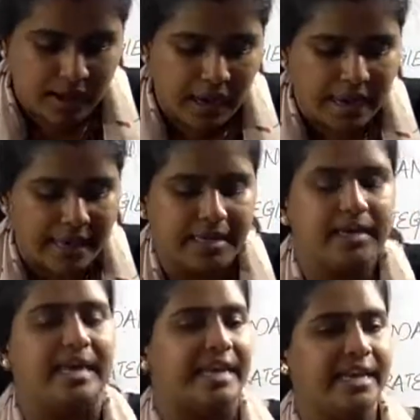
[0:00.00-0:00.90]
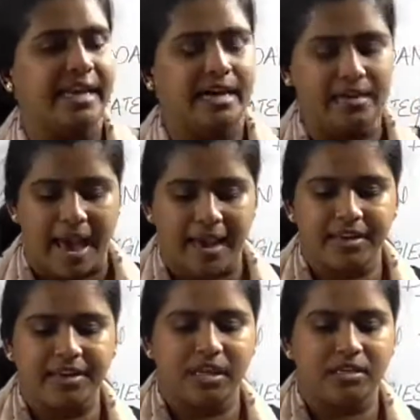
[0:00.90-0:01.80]
In India,
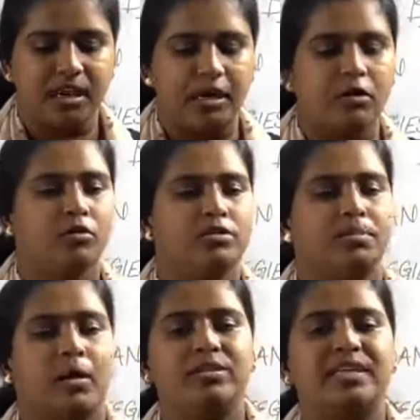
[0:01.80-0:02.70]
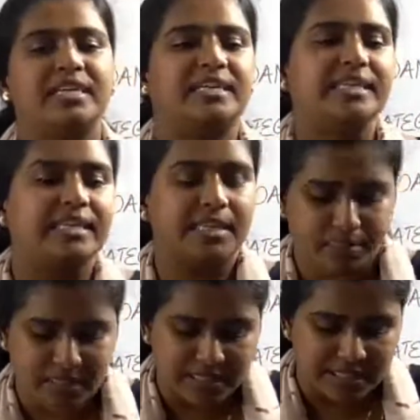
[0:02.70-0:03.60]
agriculture accounts about
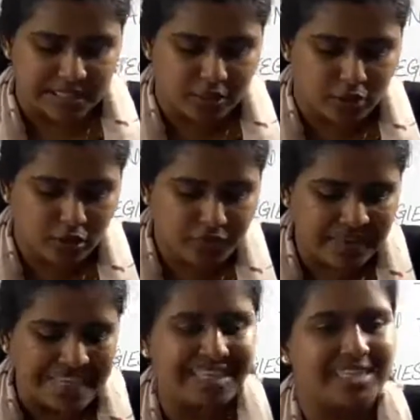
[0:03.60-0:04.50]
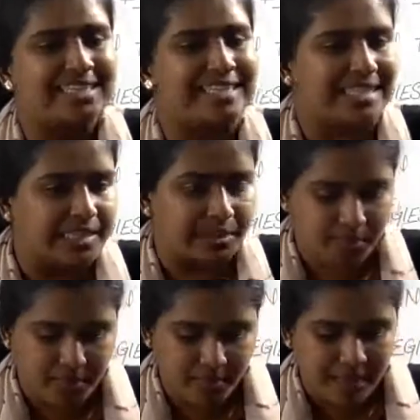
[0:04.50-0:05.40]
33% of India's
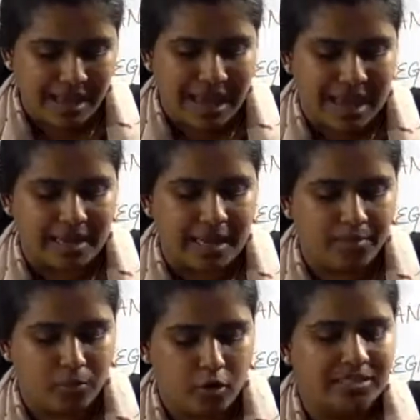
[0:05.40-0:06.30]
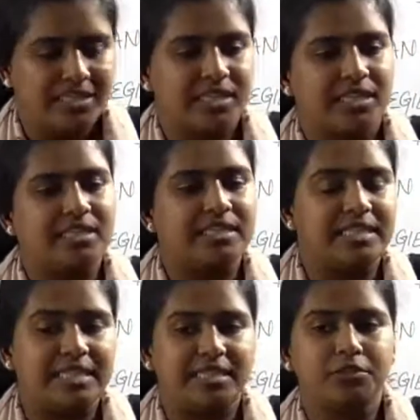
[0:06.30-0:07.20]
GDP and employs near
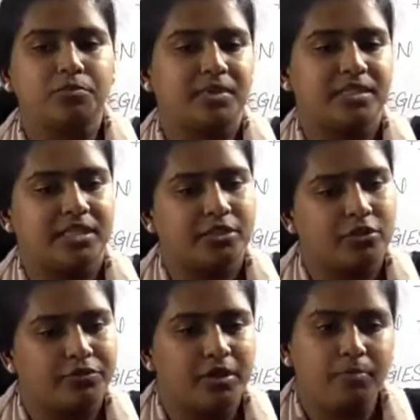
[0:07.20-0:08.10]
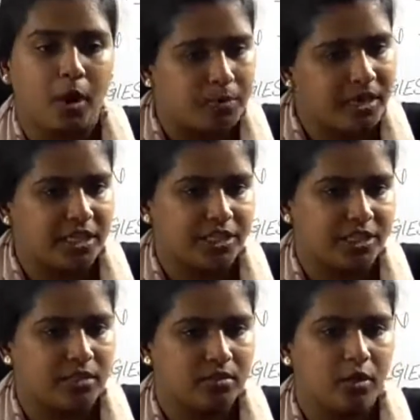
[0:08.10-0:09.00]
62% of the
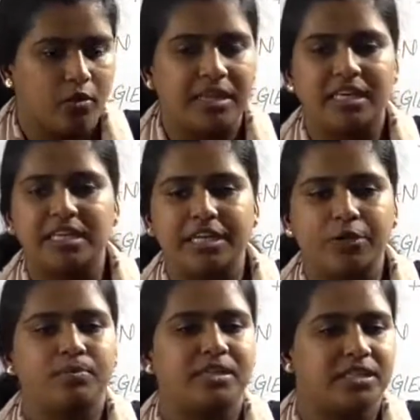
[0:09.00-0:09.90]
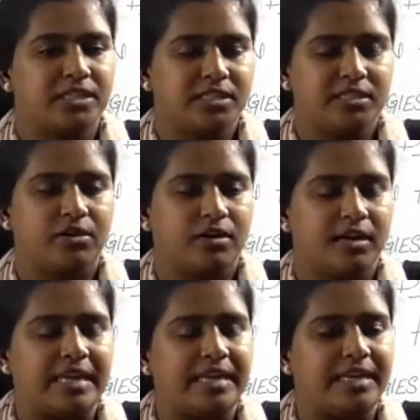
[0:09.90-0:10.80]
population. Okay, 32% is
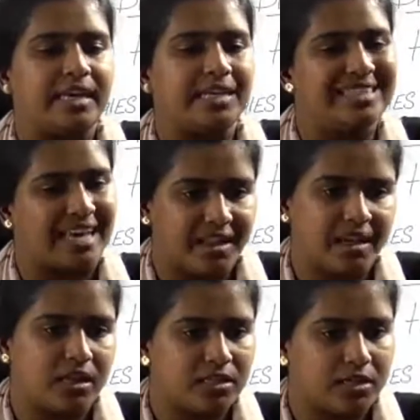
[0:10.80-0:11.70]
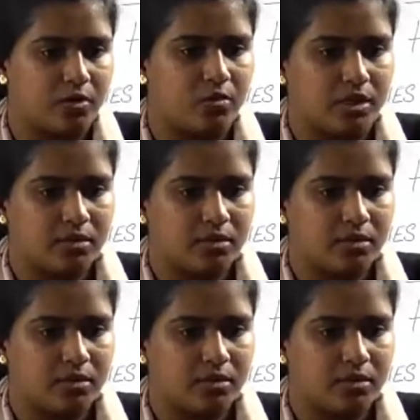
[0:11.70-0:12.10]
in India is agriculture only.